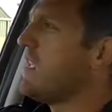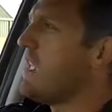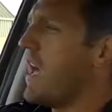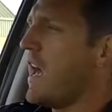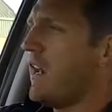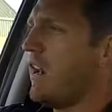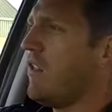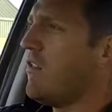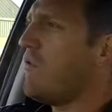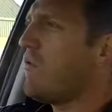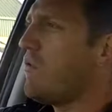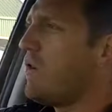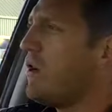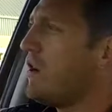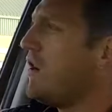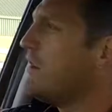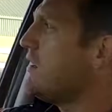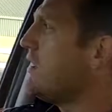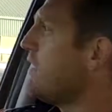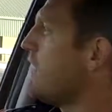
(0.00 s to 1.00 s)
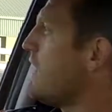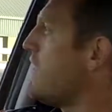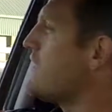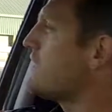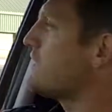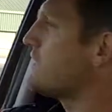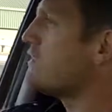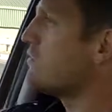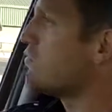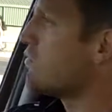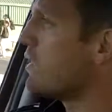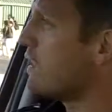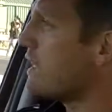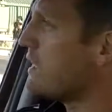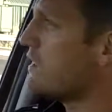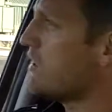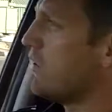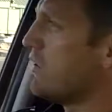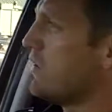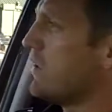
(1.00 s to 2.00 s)
And on the road, it's just really
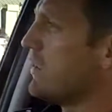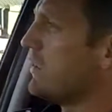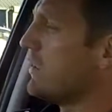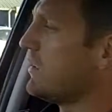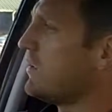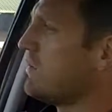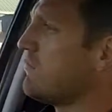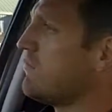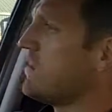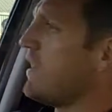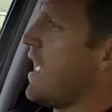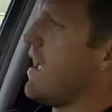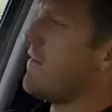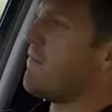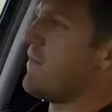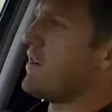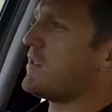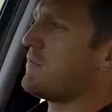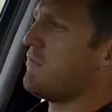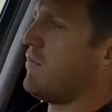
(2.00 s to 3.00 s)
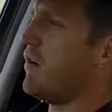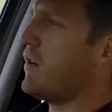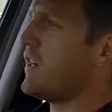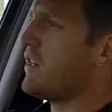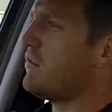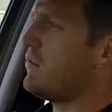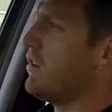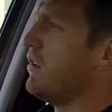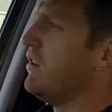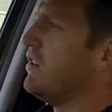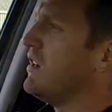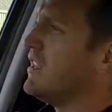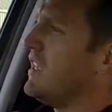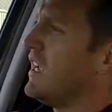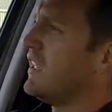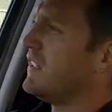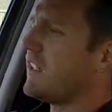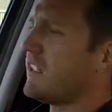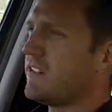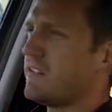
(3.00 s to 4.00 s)
good. It doesn't really have much body roll,
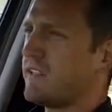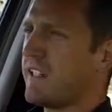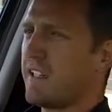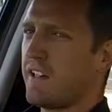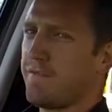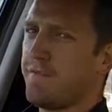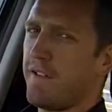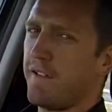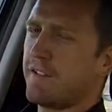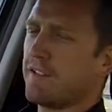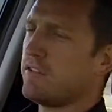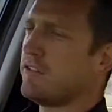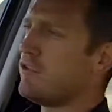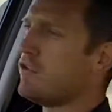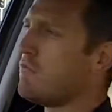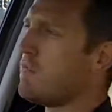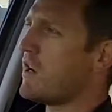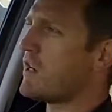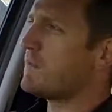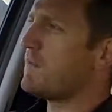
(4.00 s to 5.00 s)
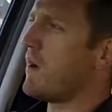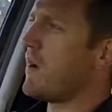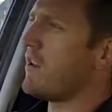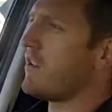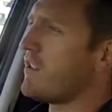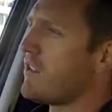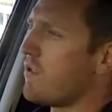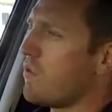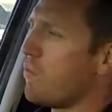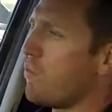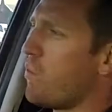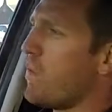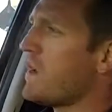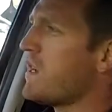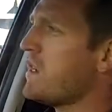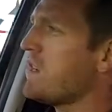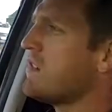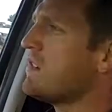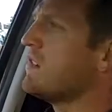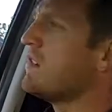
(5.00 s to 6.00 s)
it doesn't get affected too much by
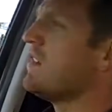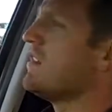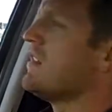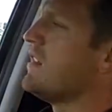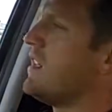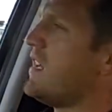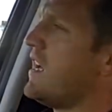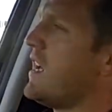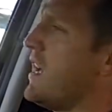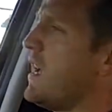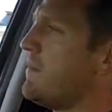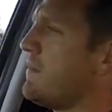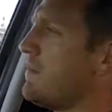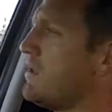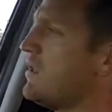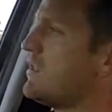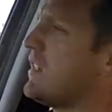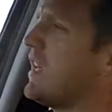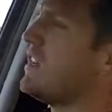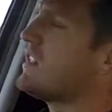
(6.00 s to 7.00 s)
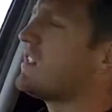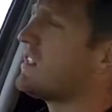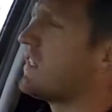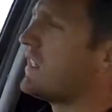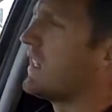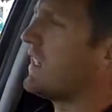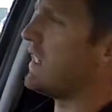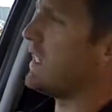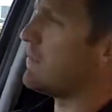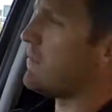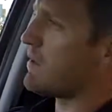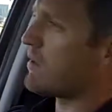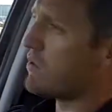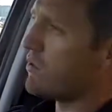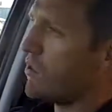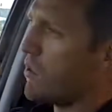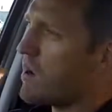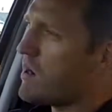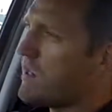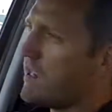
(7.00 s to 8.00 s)
wind. It does get a bit
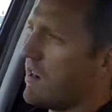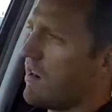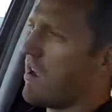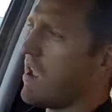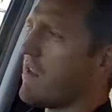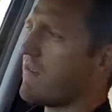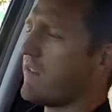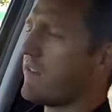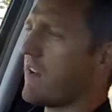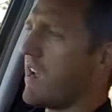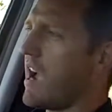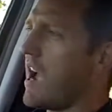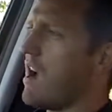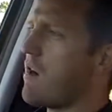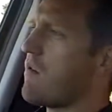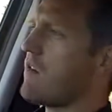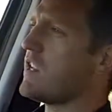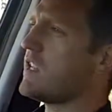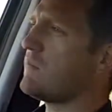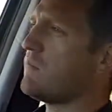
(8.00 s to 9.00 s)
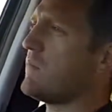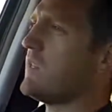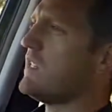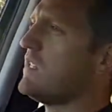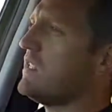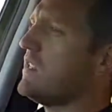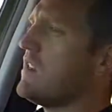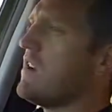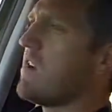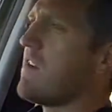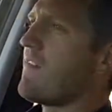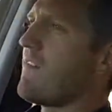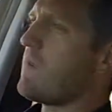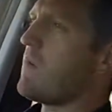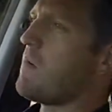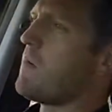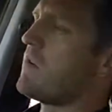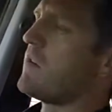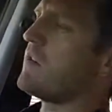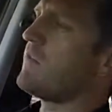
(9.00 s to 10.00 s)
noisy, however, at highway speeds, from
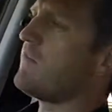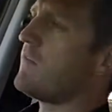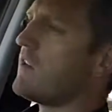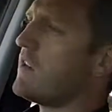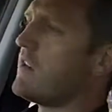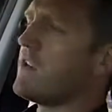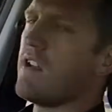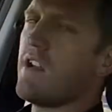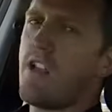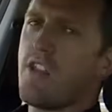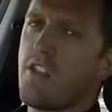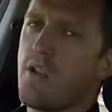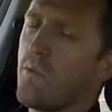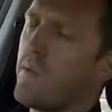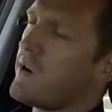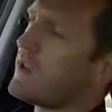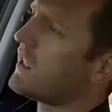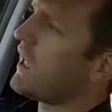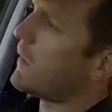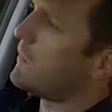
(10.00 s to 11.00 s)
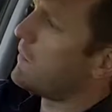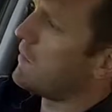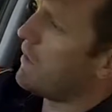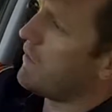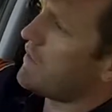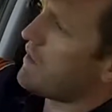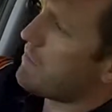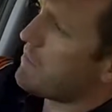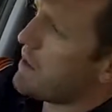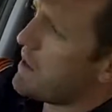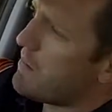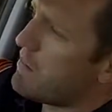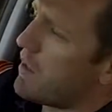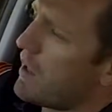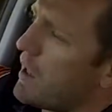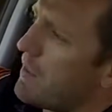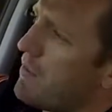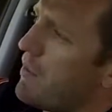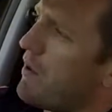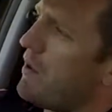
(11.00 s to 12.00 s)
a bit of the wind coming off the
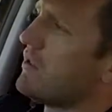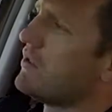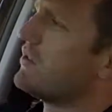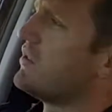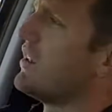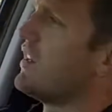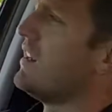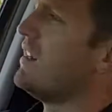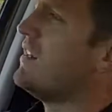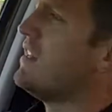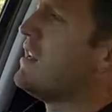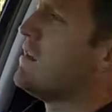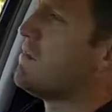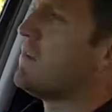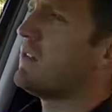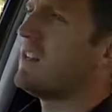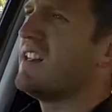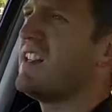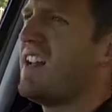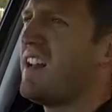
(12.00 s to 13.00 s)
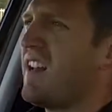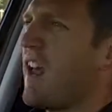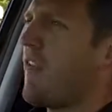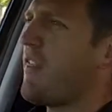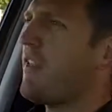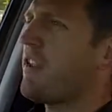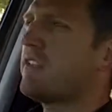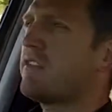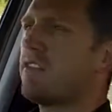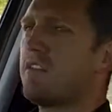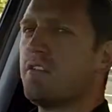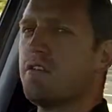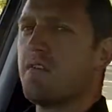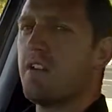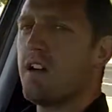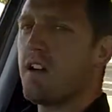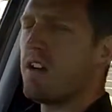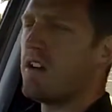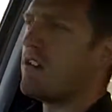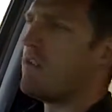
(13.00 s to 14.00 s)
B-pillar posts here, but nothing to
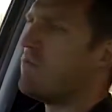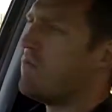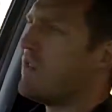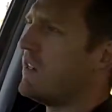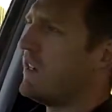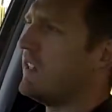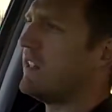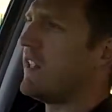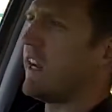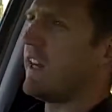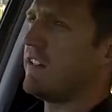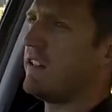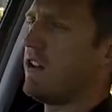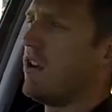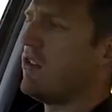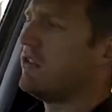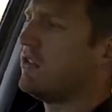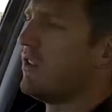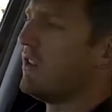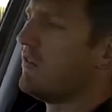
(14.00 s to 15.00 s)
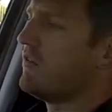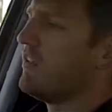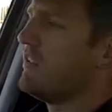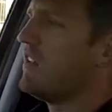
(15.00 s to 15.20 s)
really take note of.